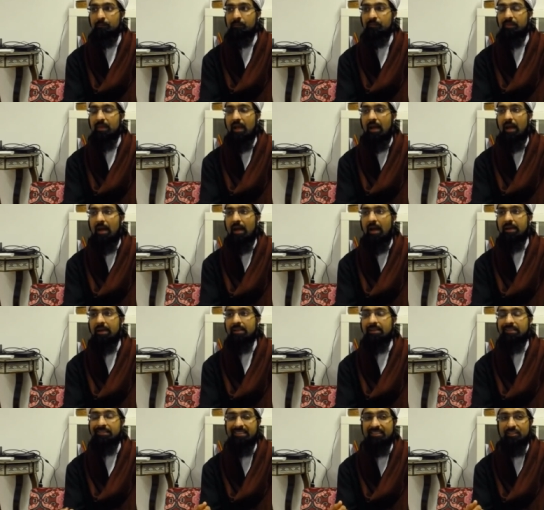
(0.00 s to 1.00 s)
and
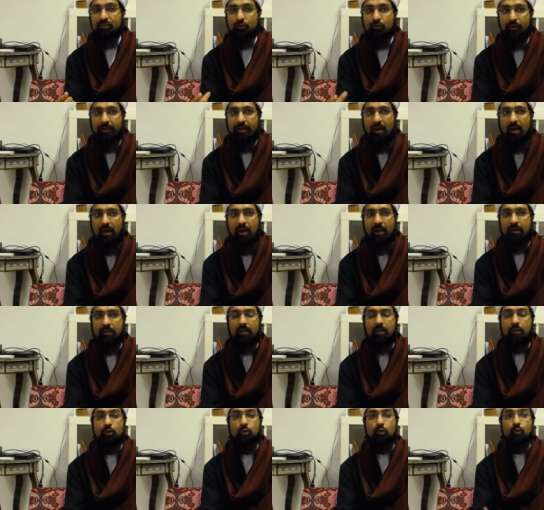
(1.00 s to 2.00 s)
disregard
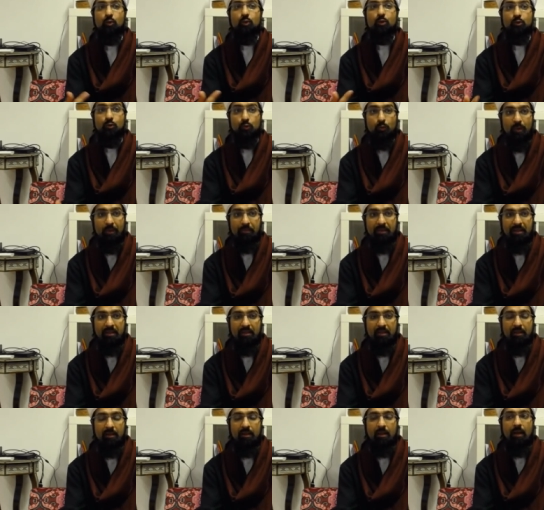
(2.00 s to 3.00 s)
towards women
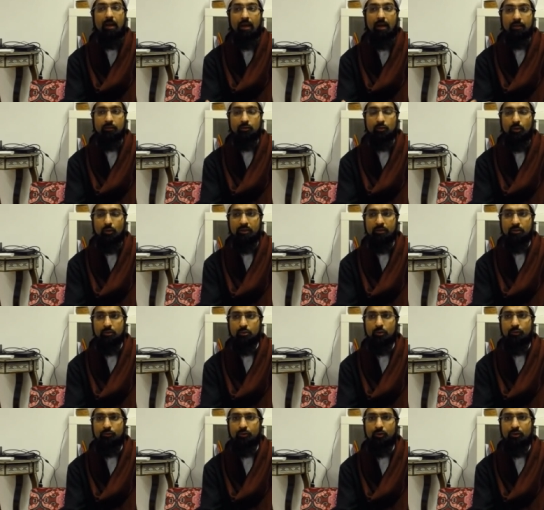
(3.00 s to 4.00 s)
and so on and
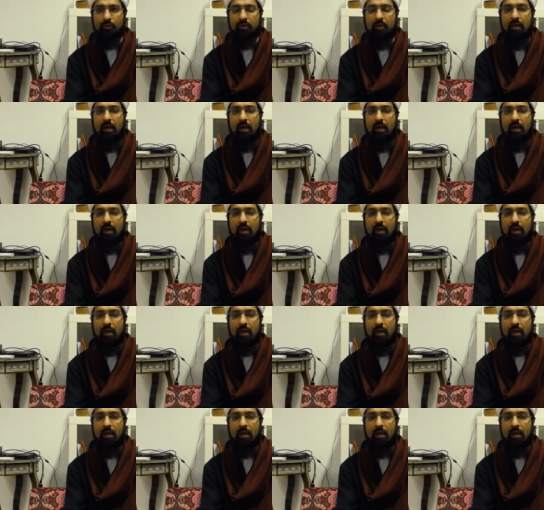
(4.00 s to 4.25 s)
so forth.